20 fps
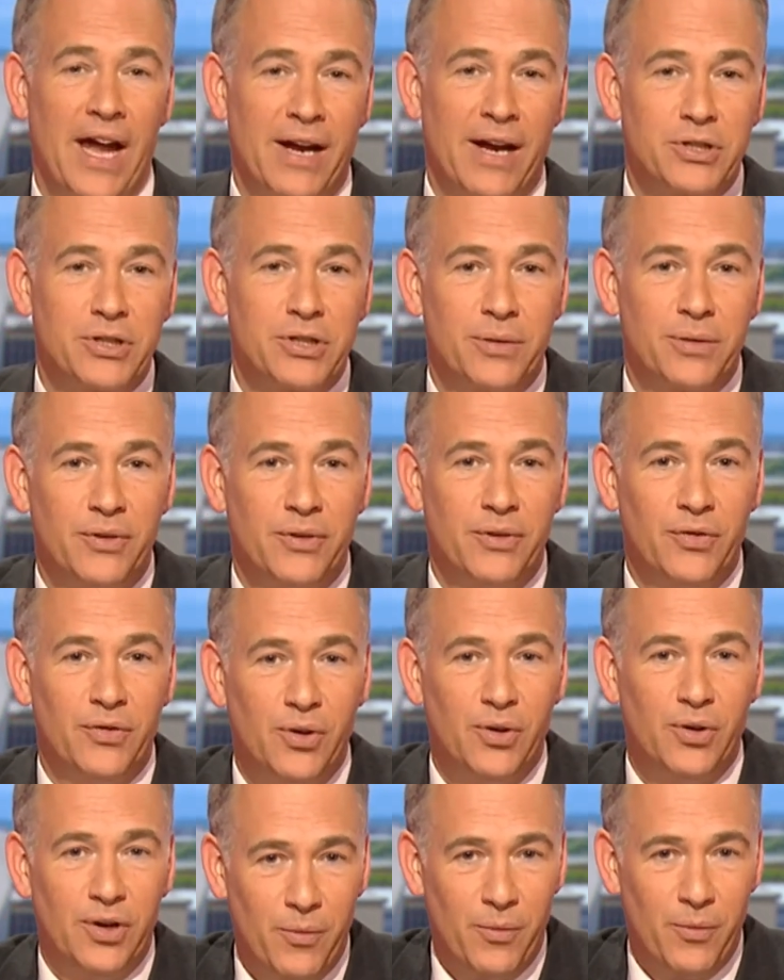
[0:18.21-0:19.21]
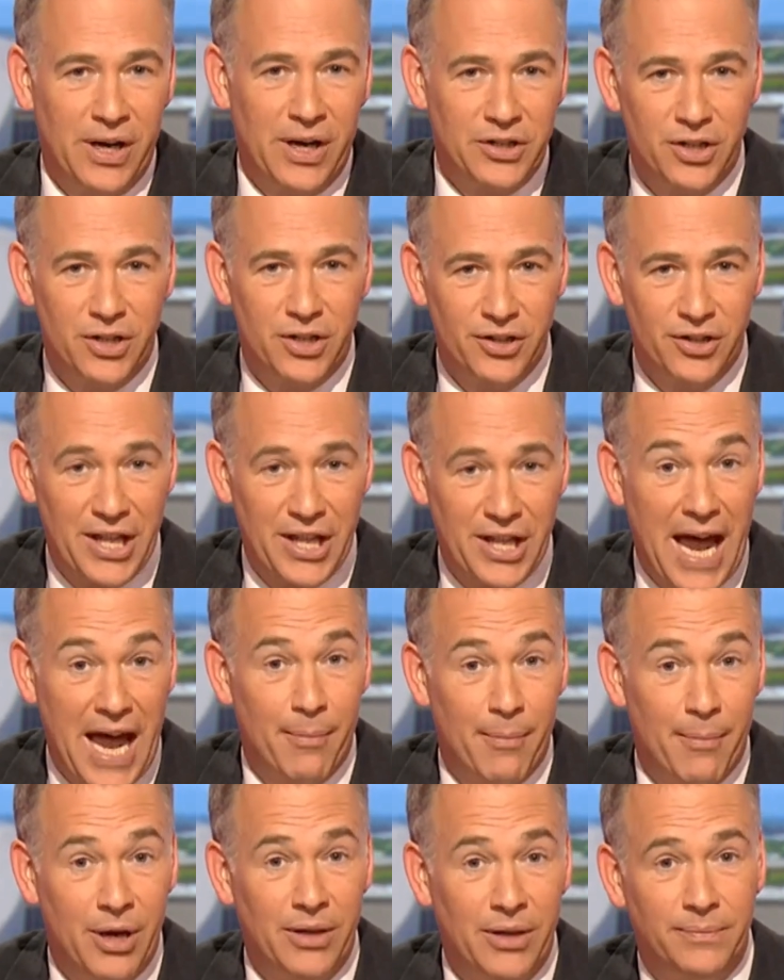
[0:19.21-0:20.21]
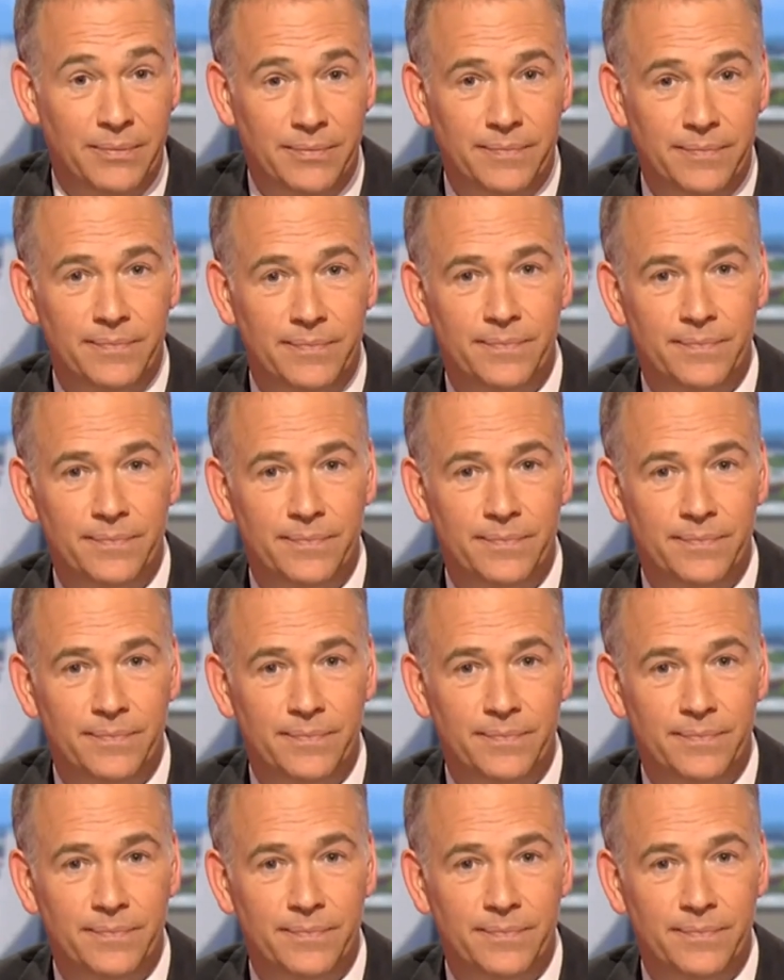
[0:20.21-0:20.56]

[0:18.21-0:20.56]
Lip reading: house before it went under the hammer.